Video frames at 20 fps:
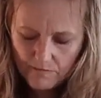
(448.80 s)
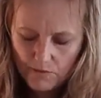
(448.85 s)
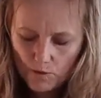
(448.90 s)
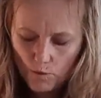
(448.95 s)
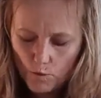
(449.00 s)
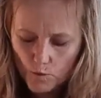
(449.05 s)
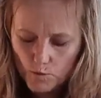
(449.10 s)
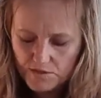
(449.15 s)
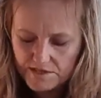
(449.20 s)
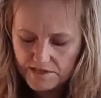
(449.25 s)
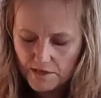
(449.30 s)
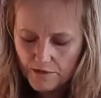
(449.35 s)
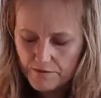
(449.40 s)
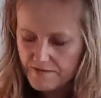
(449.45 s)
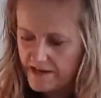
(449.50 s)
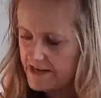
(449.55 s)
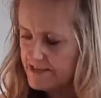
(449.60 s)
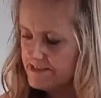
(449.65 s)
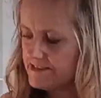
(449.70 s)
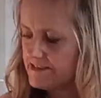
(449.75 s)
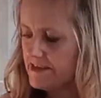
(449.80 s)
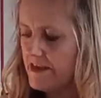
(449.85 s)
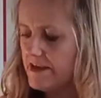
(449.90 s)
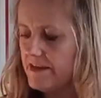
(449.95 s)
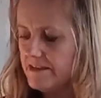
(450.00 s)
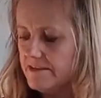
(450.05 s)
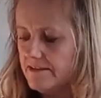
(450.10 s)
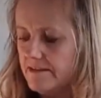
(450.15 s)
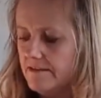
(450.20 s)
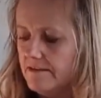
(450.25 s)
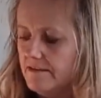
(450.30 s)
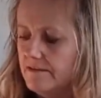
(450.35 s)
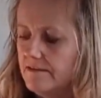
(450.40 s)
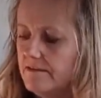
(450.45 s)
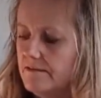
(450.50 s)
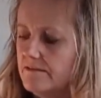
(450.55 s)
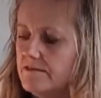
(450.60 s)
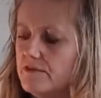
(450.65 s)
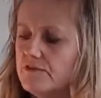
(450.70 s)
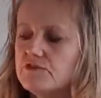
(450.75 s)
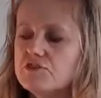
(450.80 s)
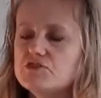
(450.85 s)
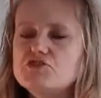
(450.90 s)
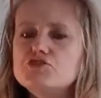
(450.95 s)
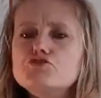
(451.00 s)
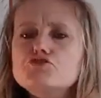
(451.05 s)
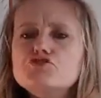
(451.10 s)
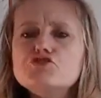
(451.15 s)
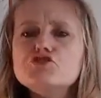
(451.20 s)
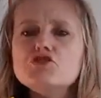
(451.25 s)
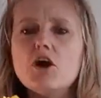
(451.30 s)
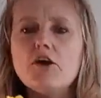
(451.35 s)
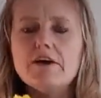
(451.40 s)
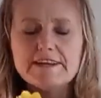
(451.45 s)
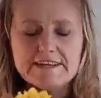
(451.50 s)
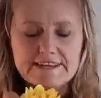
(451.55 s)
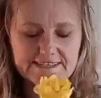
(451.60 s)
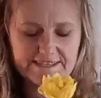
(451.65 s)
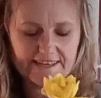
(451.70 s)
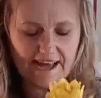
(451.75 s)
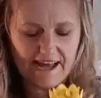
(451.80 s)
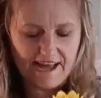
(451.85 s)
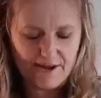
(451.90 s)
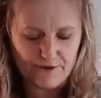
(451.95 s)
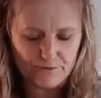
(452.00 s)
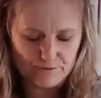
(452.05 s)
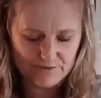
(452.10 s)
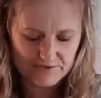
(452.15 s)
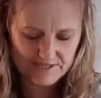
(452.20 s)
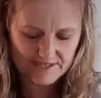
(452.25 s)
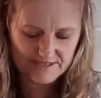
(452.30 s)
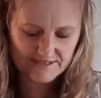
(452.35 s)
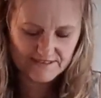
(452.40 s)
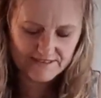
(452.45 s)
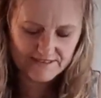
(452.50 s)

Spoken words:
But also they're saying that the sunshine is out.